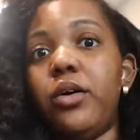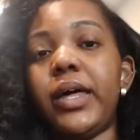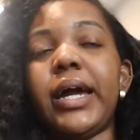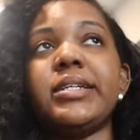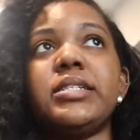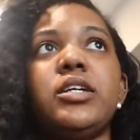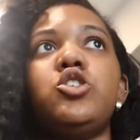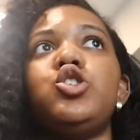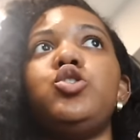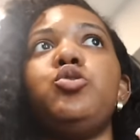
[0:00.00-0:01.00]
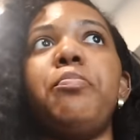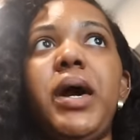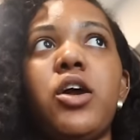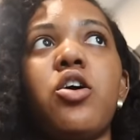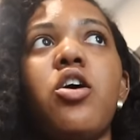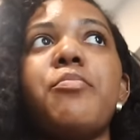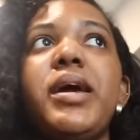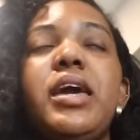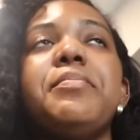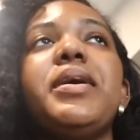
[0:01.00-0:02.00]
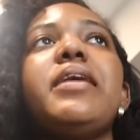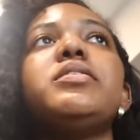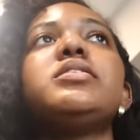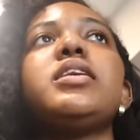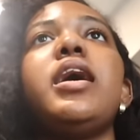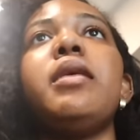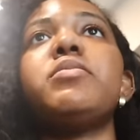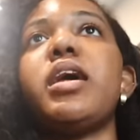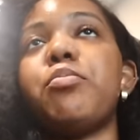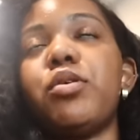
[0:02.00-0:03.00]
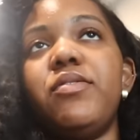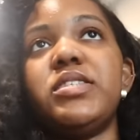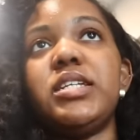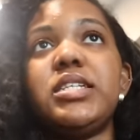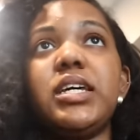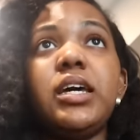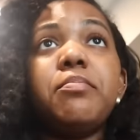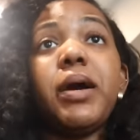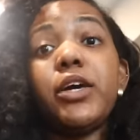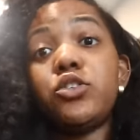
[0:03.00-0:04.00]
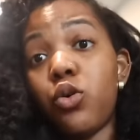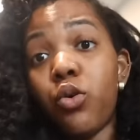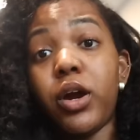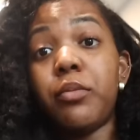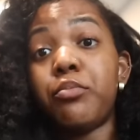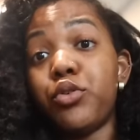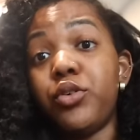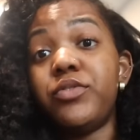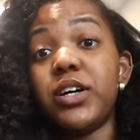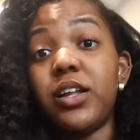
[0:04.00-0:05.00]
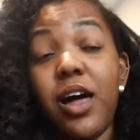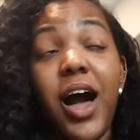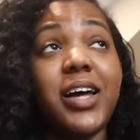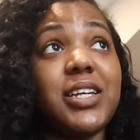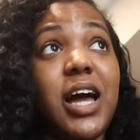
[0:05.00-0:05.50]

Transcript: Like, I did do better on my MCAT this time than I previously did. My score improved a lot.